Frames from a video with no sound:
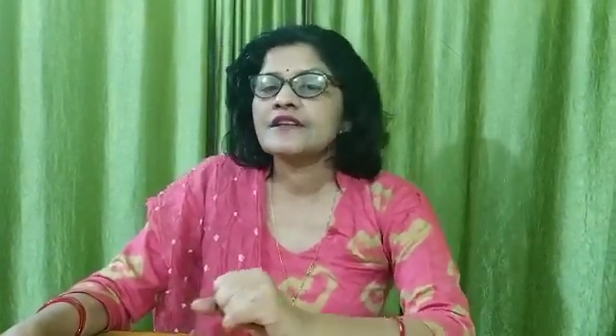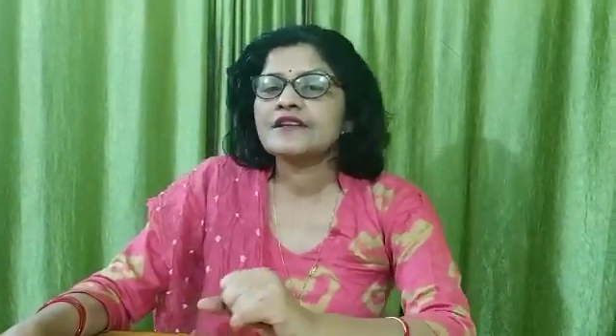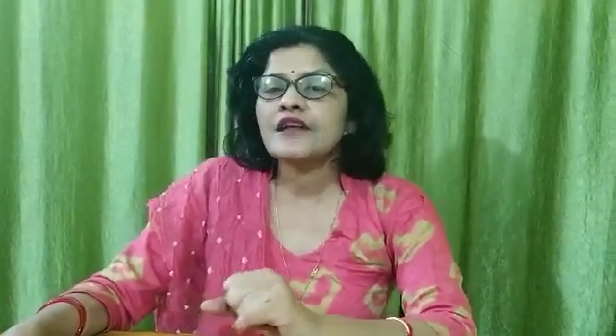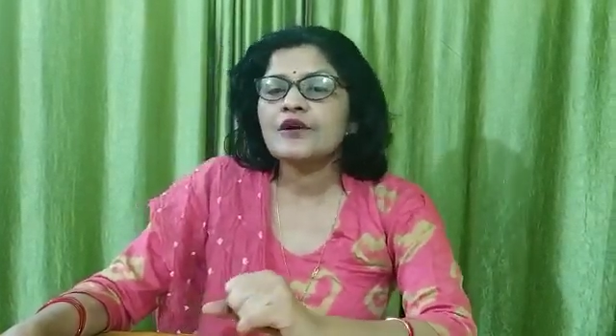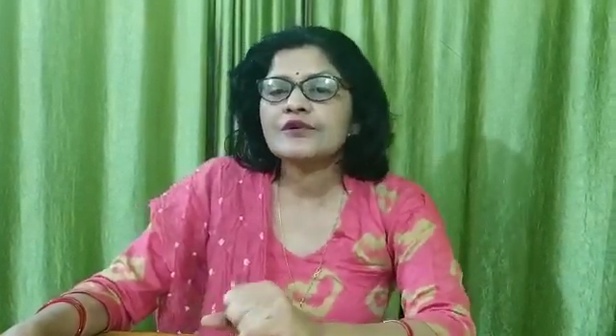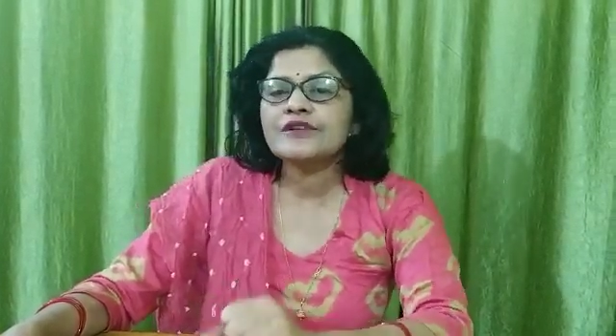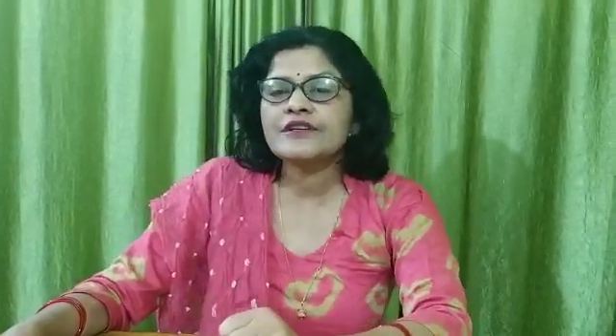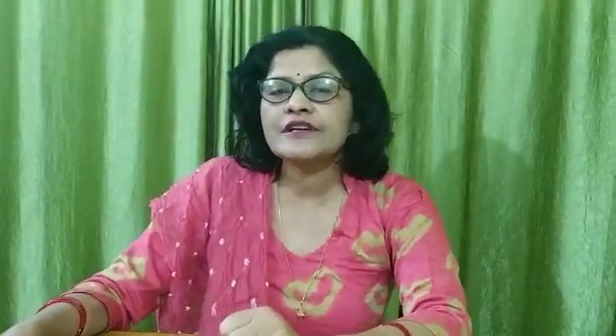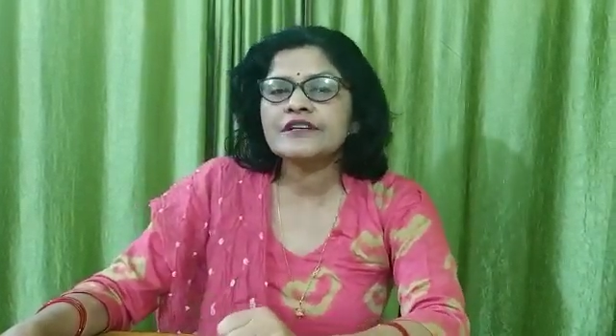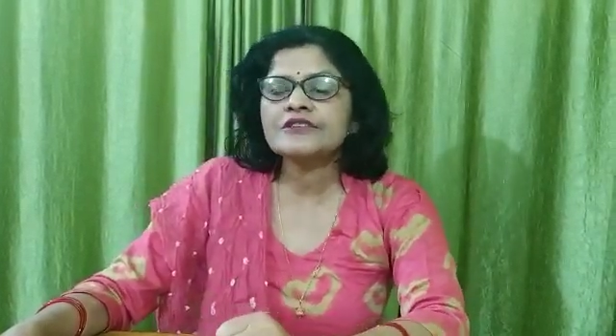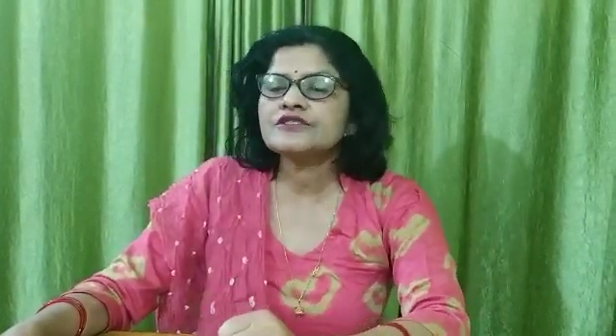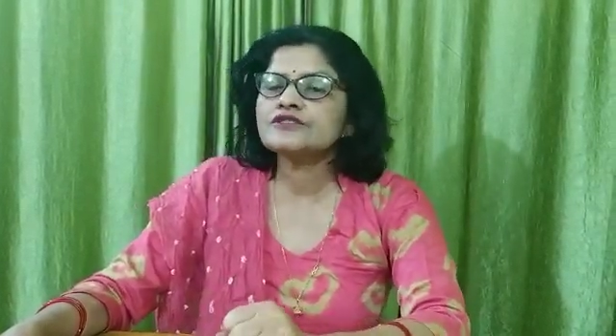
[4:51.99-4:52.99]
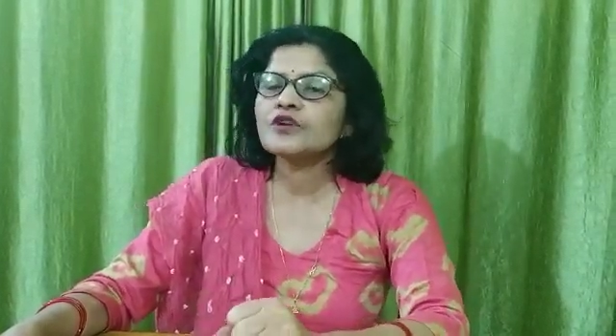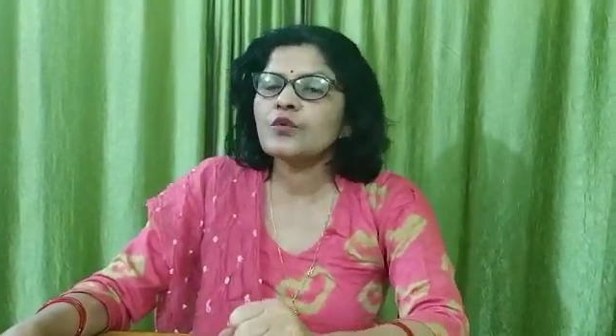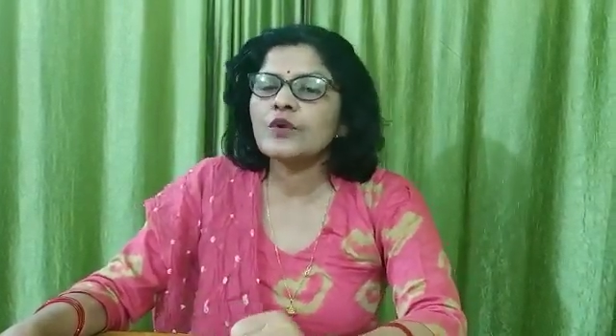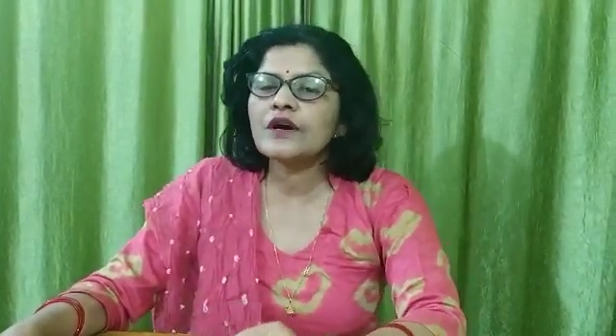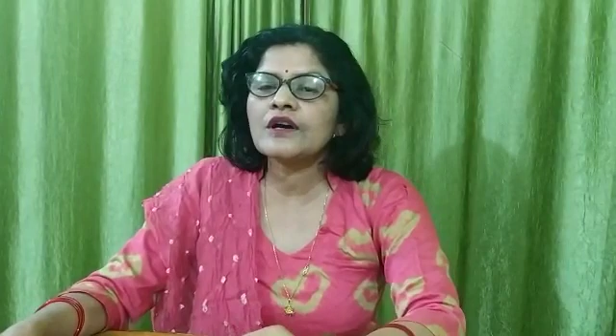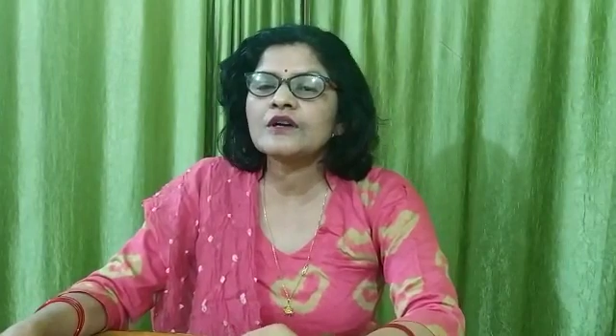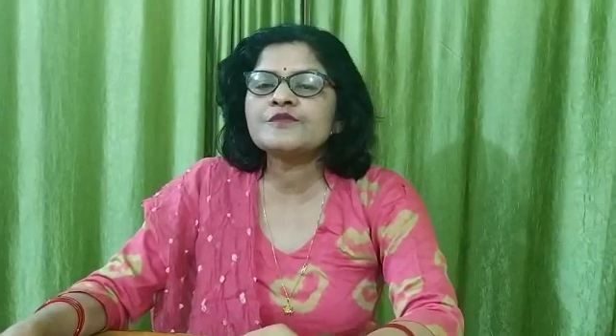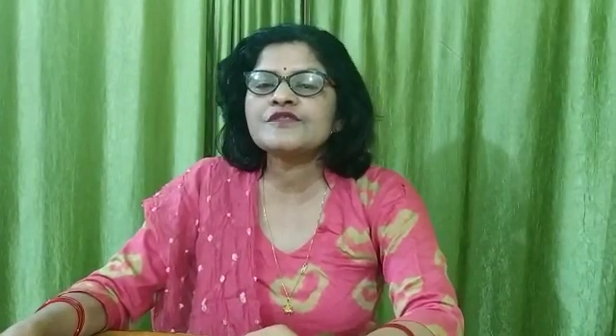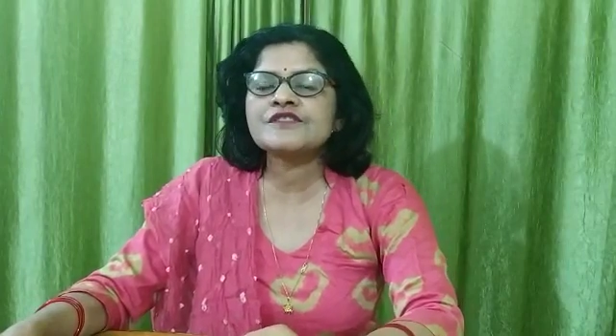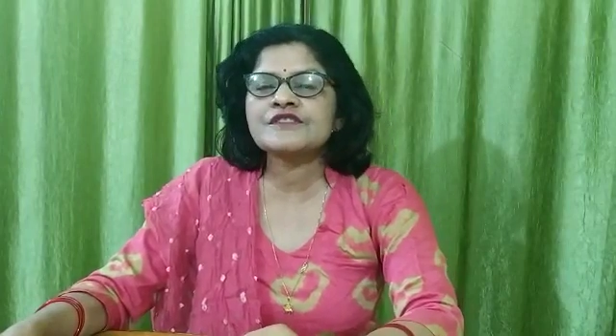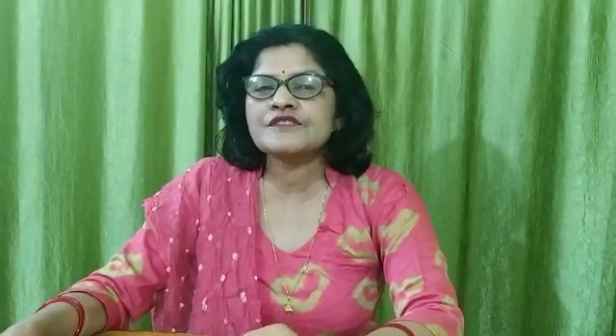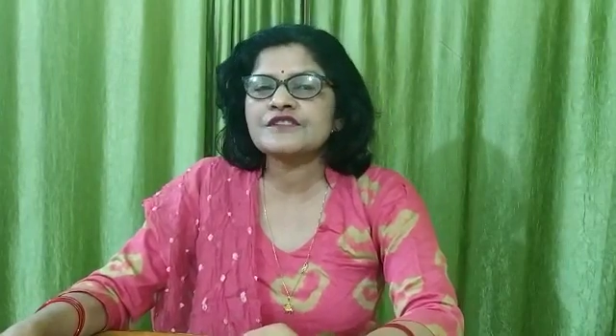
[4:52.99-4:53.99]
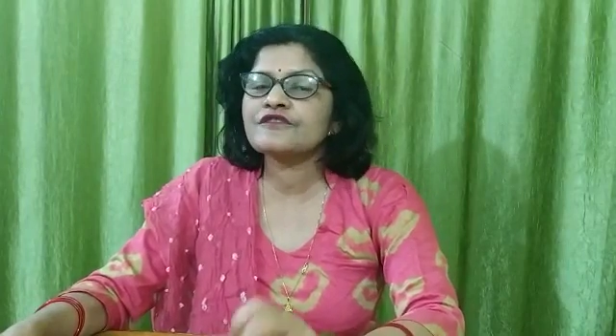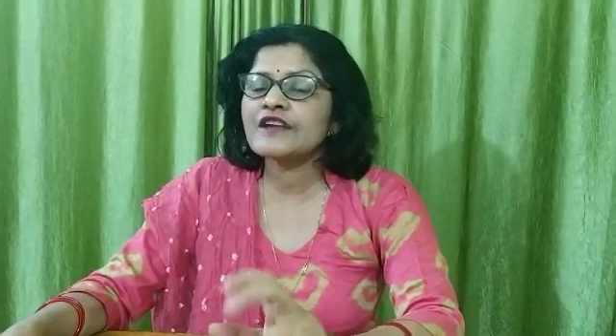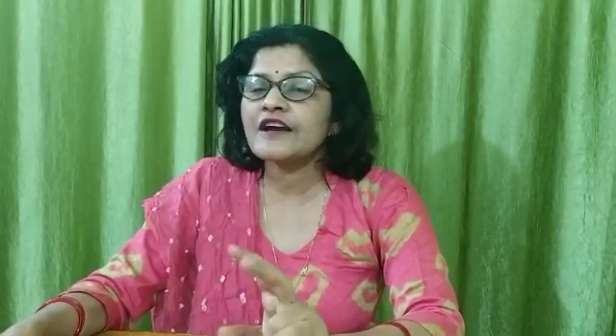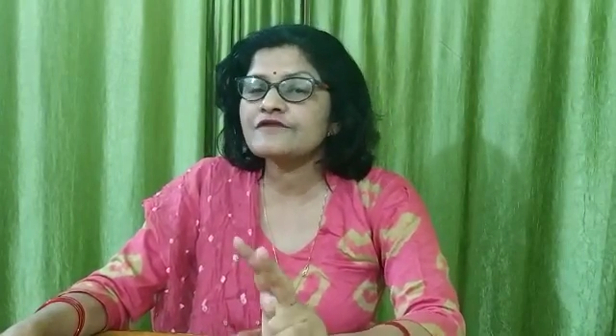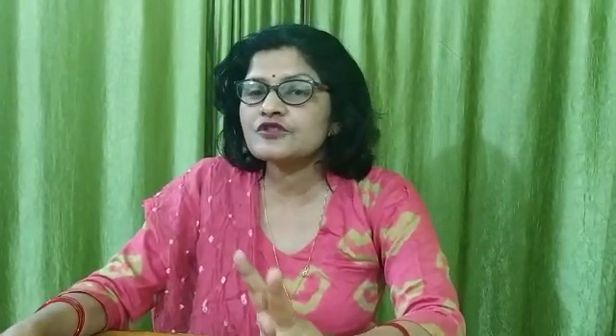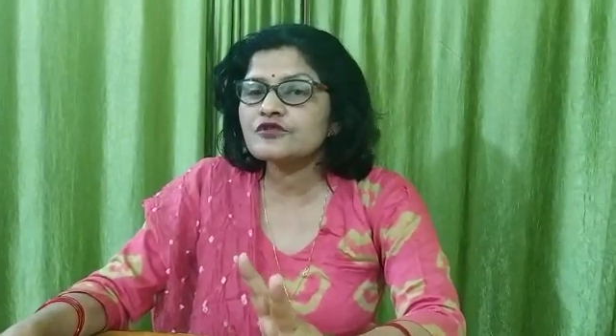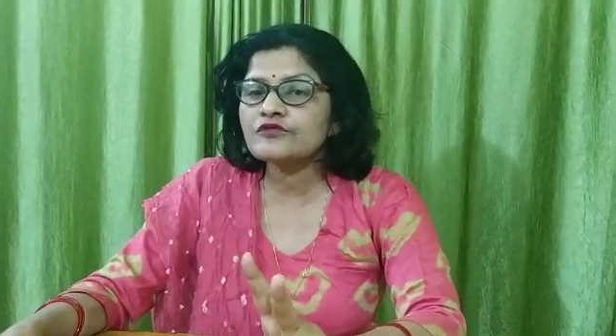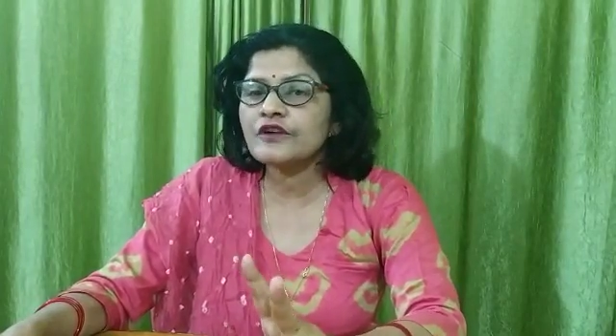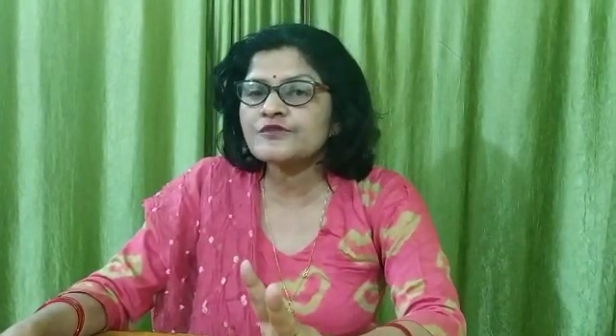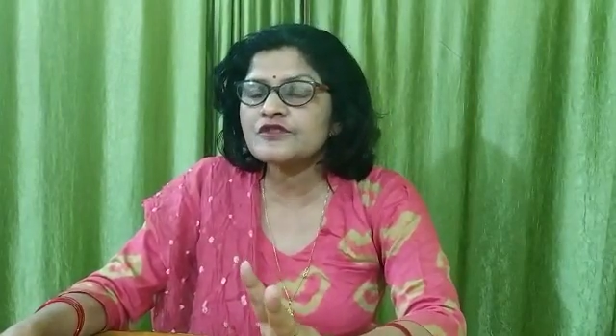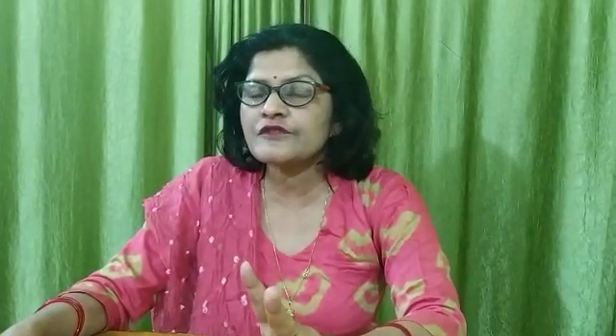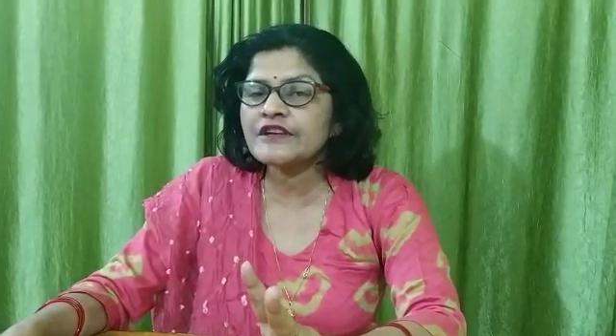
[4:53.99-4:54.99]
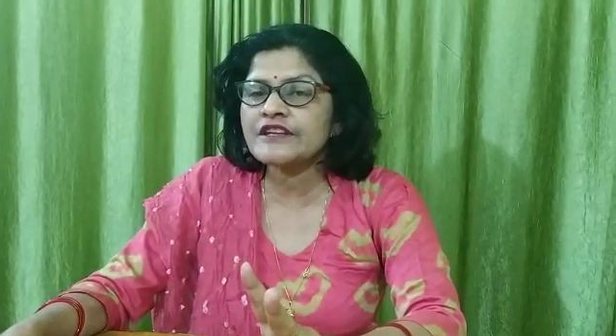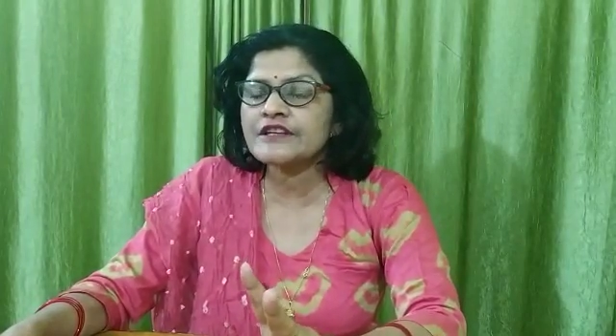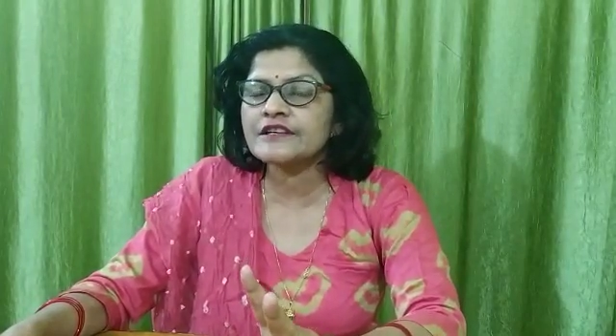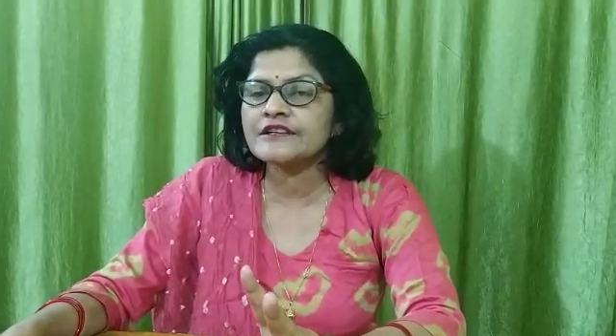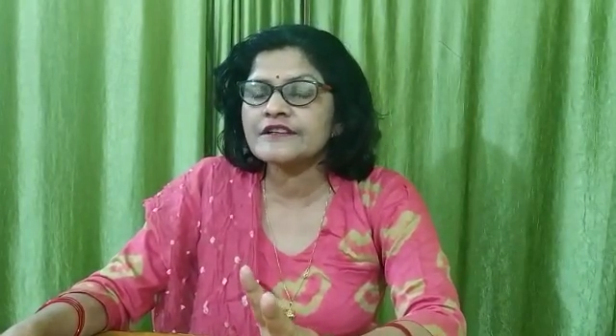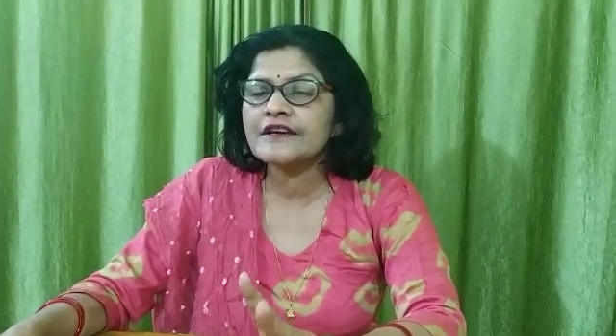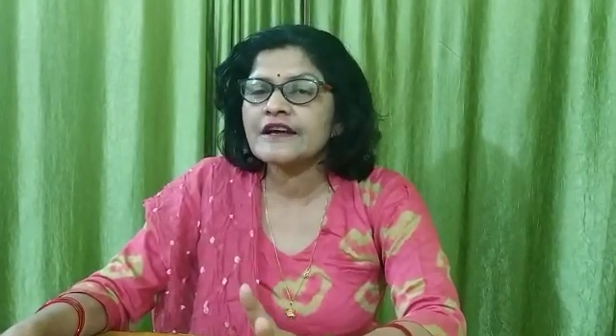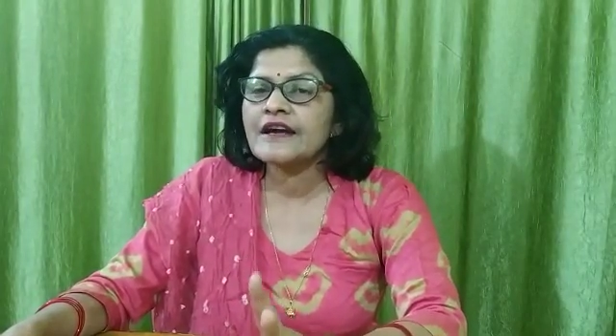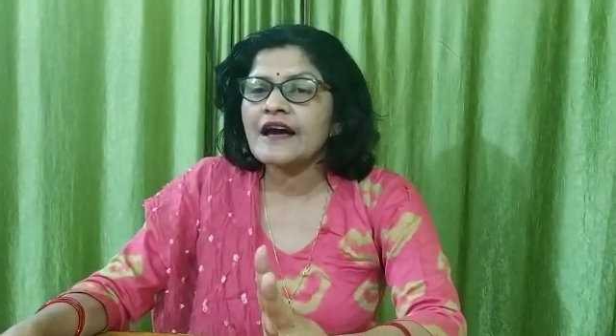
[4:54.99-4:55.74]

Now here the verbs, we have 2 verbs over here,